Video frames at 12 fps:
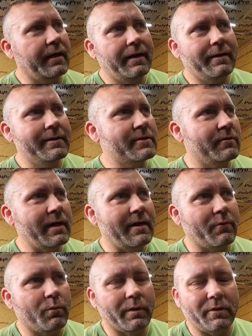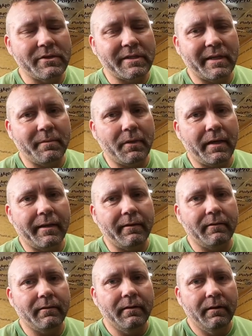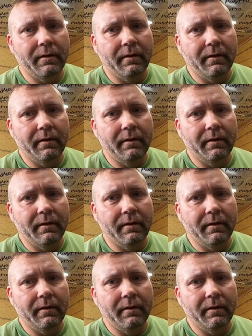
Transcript: and it's going to have a real skim layer